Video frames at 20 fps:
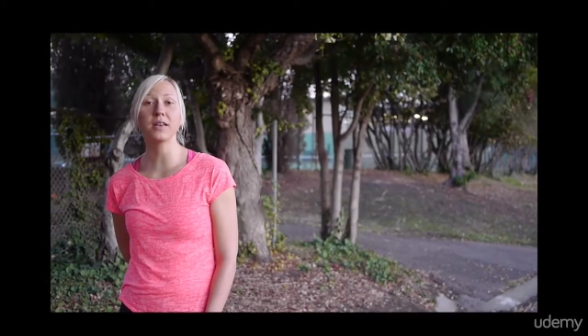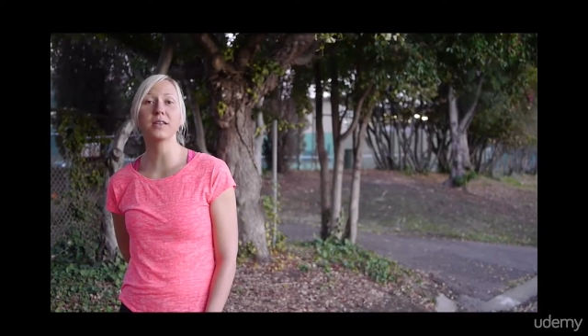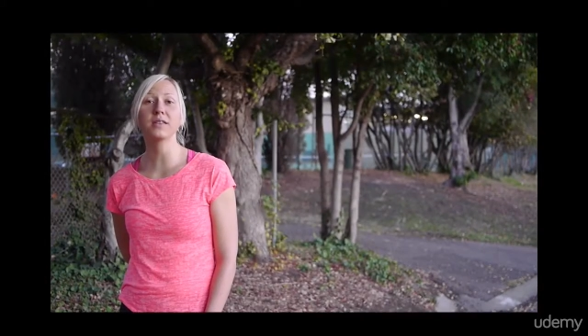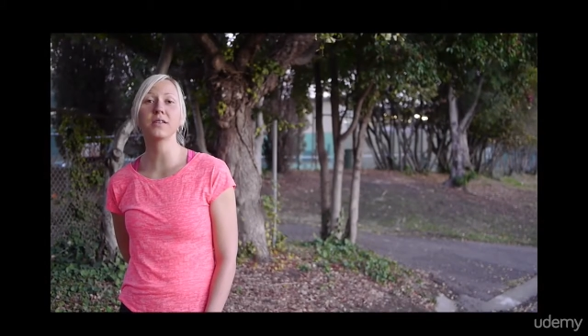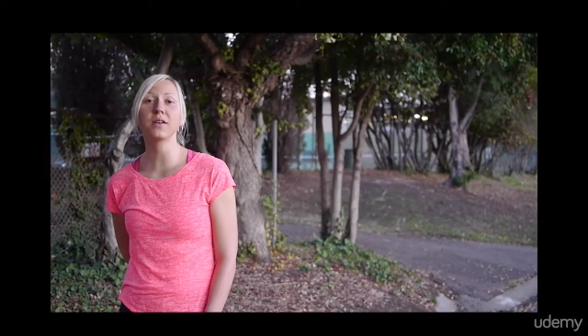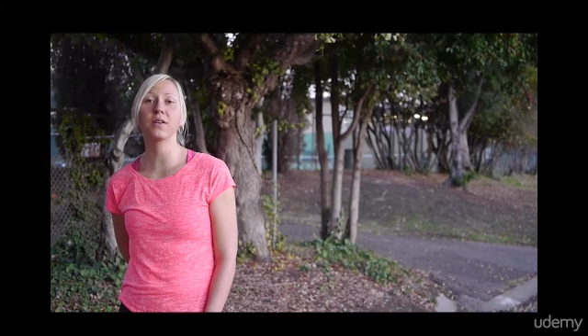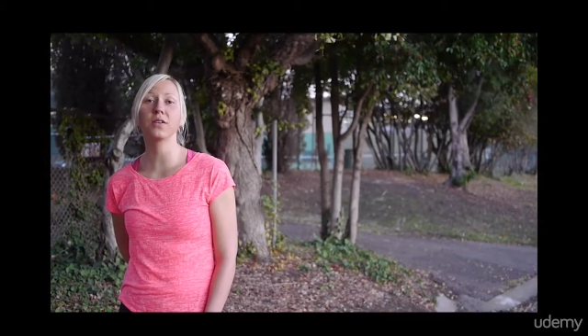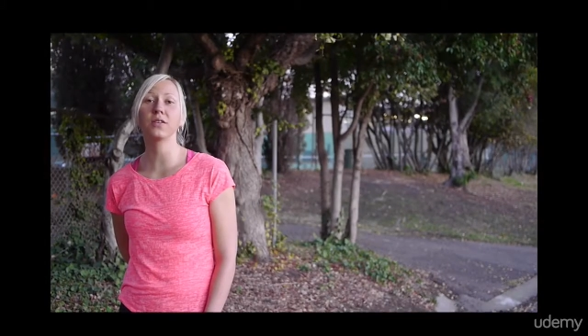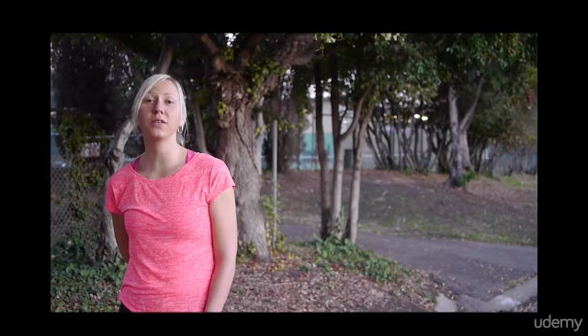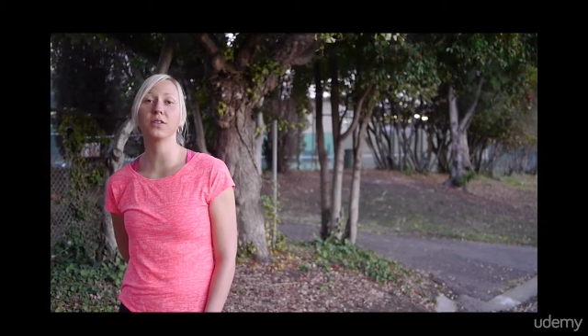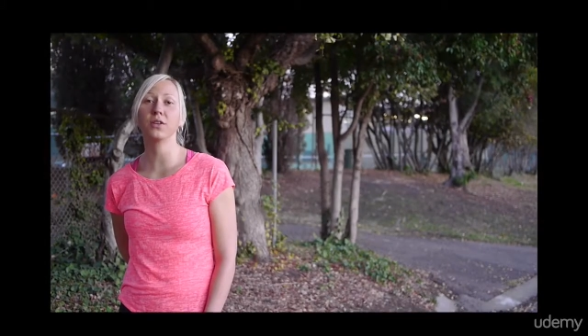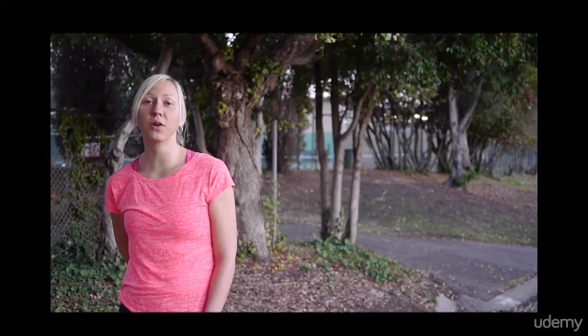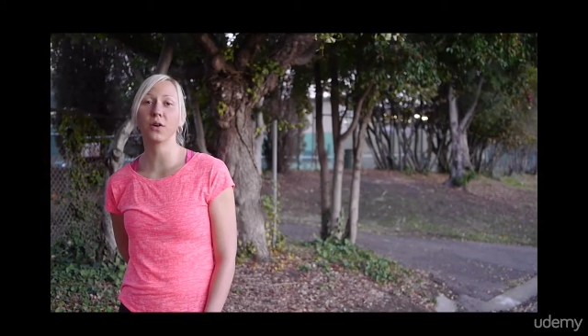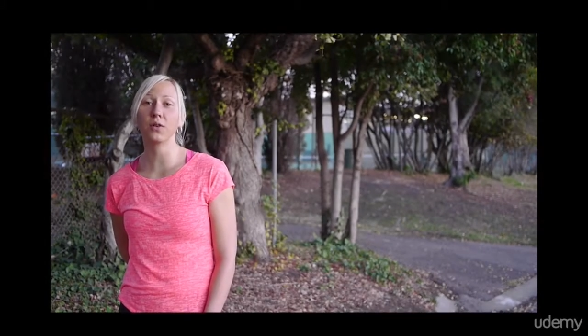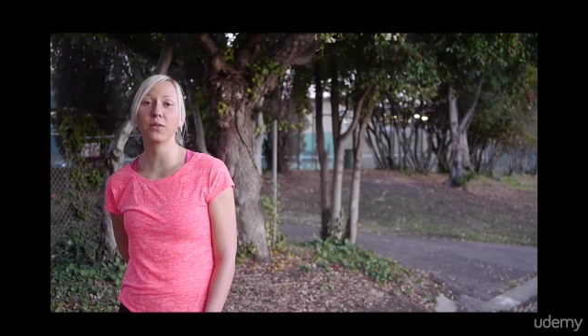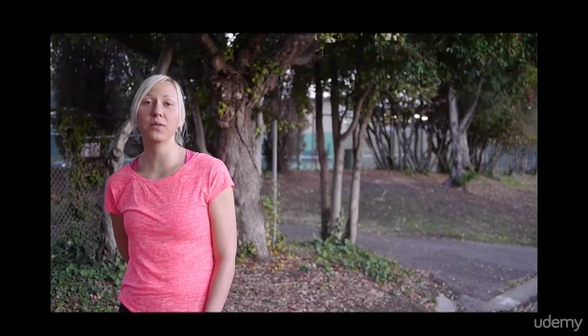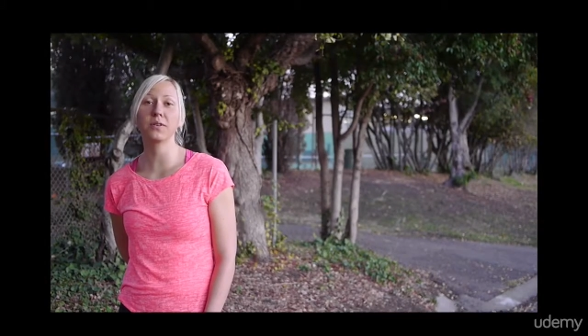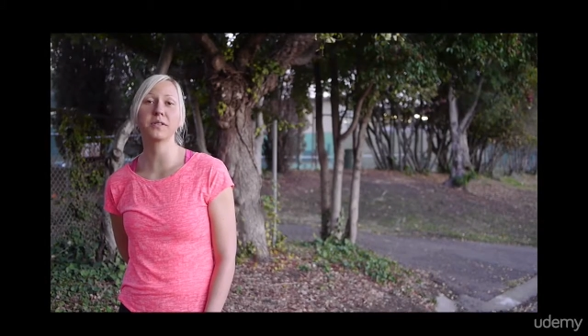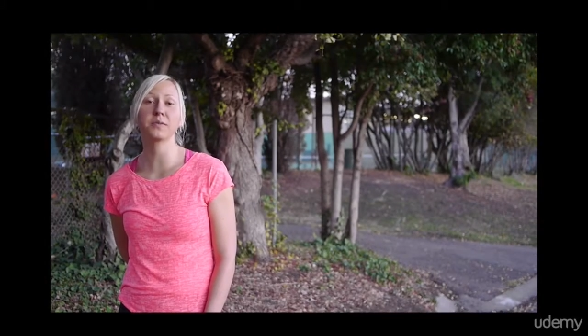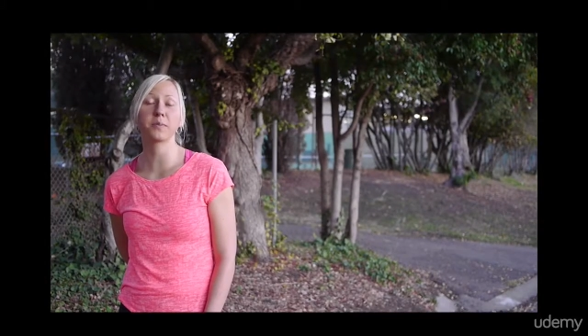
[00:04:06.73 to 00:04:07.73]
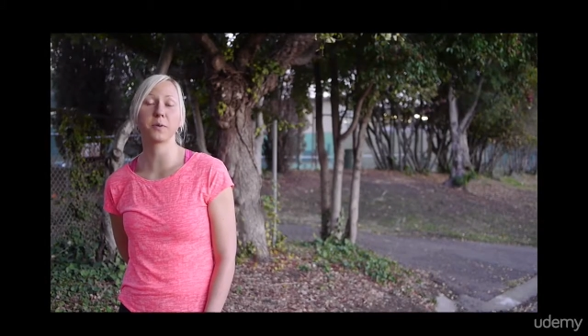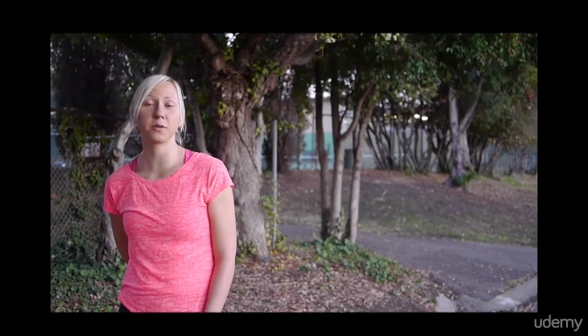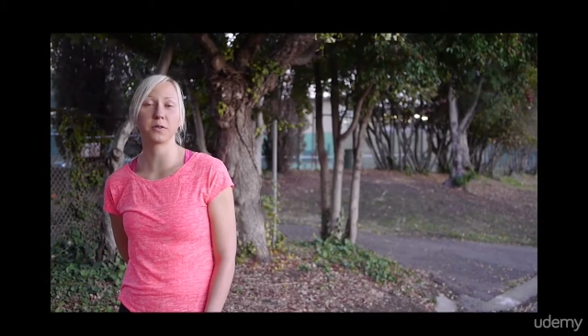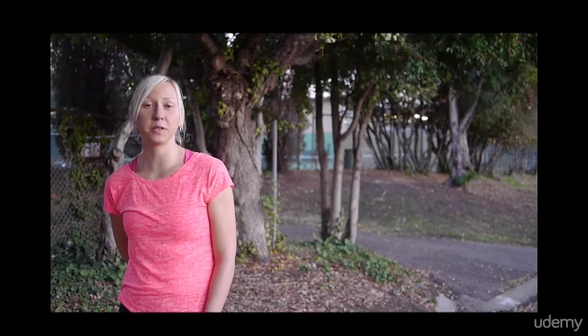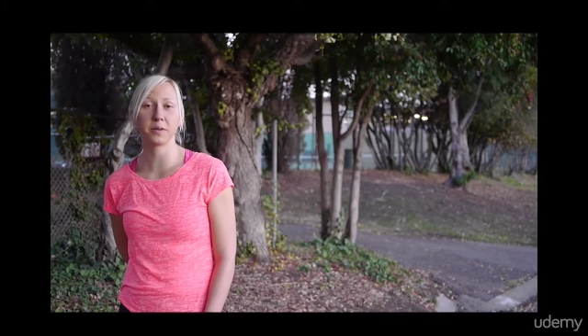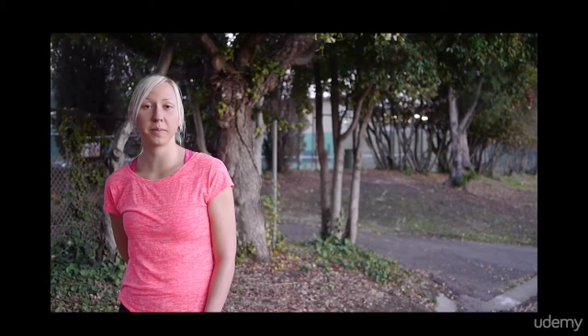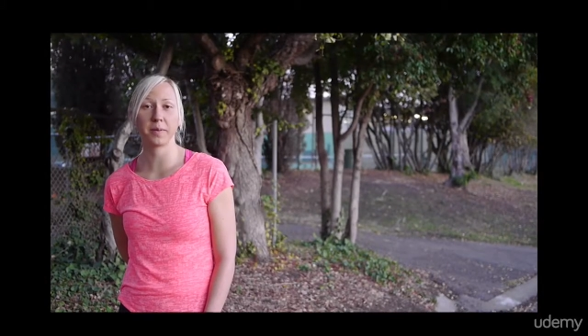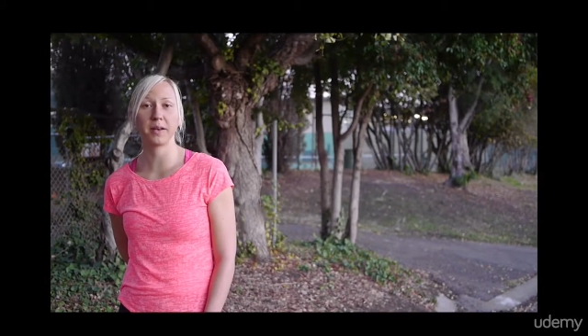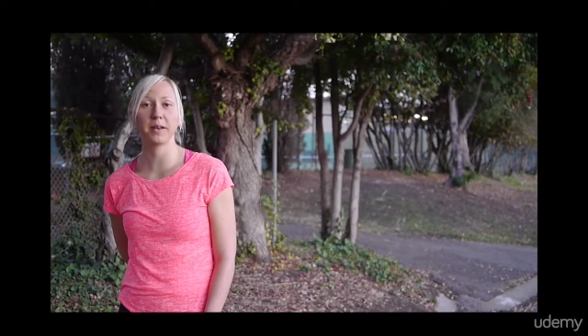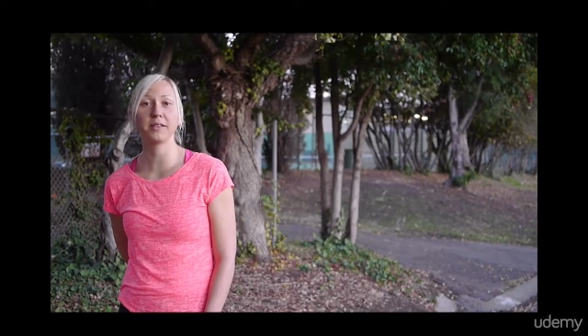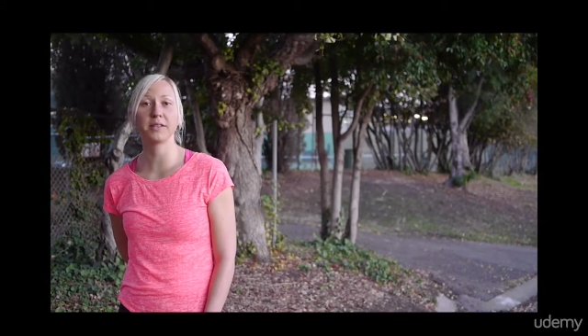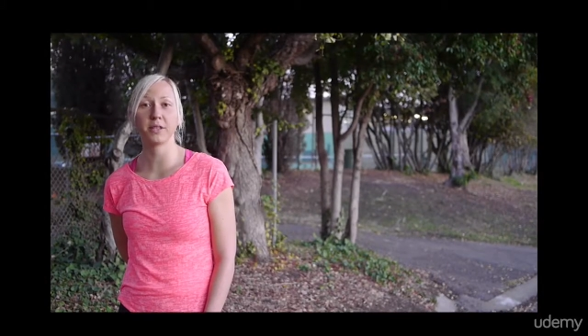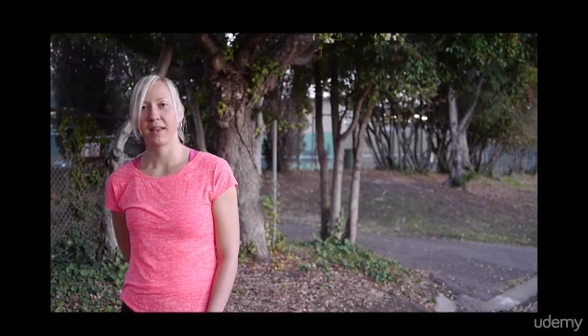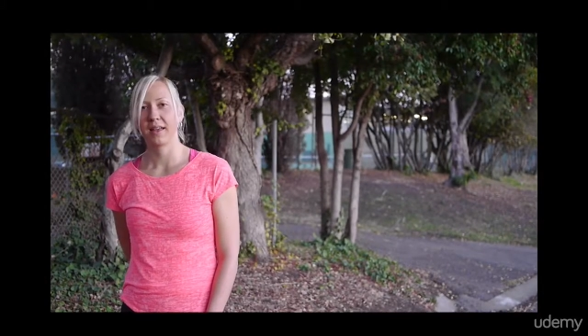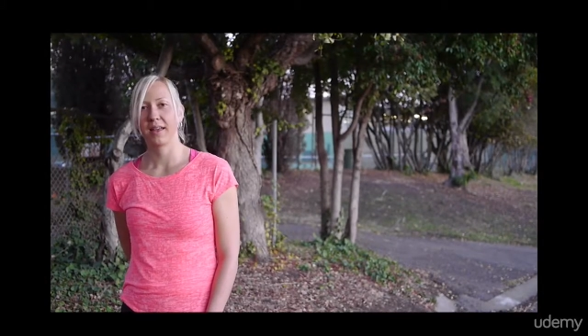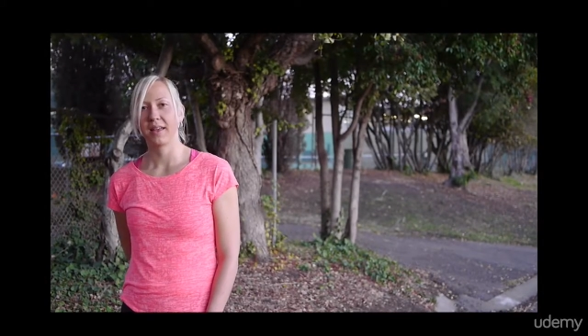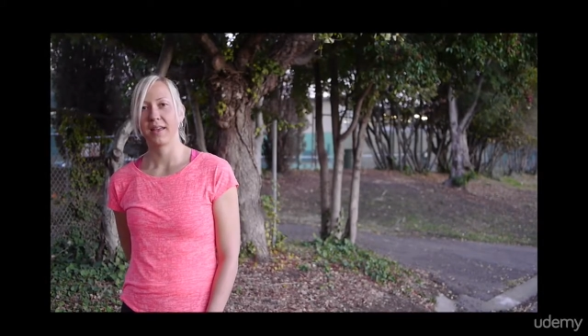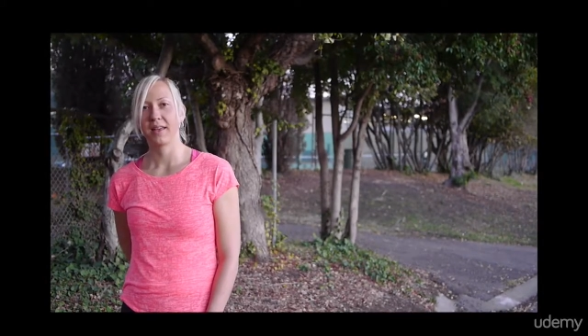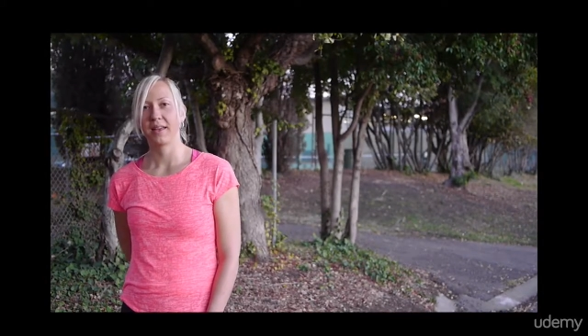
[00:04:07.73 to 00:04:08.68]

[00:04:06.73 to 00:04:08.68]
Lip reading: is on your responsibility.